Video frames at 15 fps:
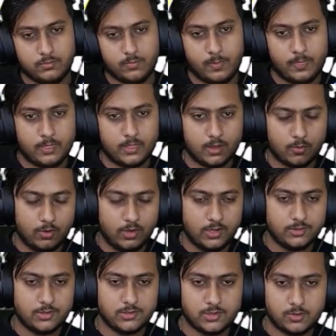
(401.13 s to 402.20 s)
the whole
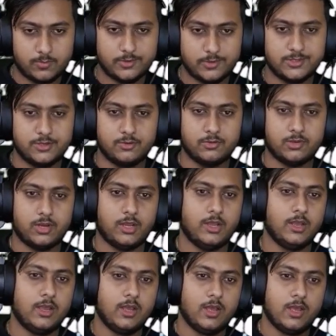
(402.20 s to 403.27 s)
length is 0.03,
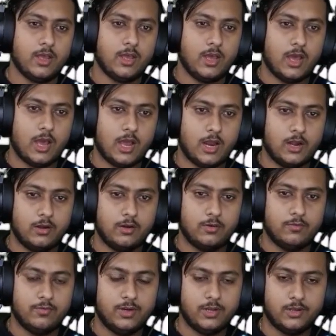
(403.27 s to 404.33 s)
and
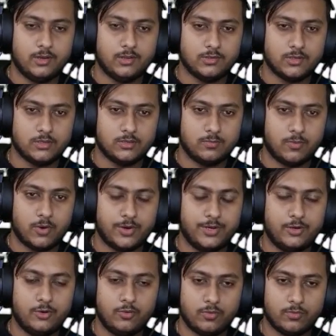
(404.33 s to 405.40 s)
we decreases
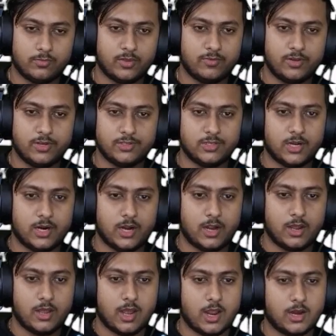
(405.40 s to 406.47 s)
0.2 from the very start,
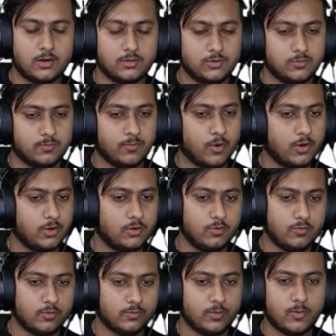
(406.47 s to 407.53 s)
and so 0.2
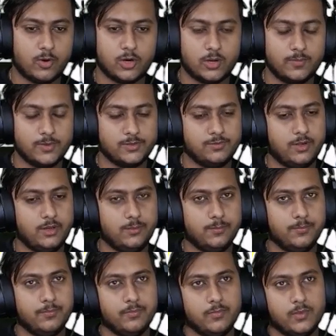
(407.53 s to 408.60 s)
from the bottom as well.
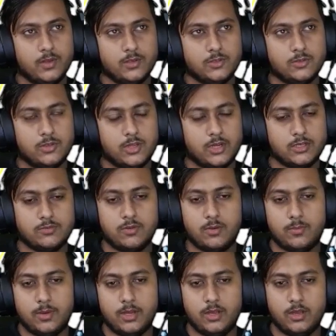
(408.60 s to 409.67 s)
So the rest will
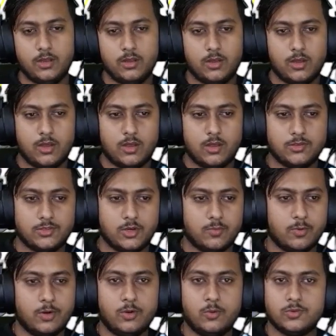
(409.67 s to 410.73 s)
be
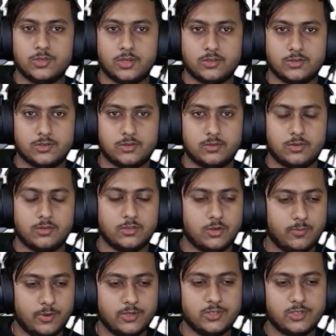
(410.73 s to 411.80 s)
0.26,
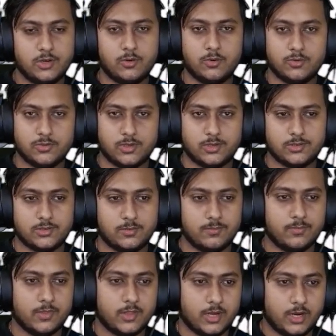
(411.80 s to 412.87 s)
0.026,
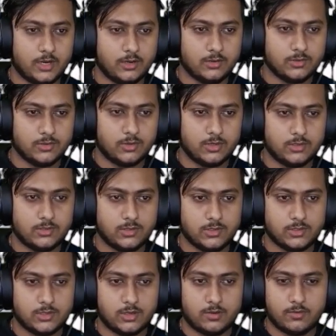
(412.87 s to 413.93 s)
right? So let's
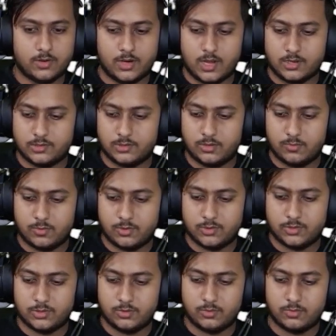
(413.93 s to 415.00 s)
just give it as
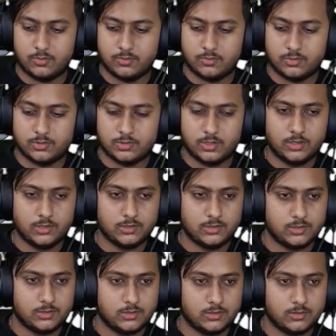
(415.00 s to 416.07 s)
0.026,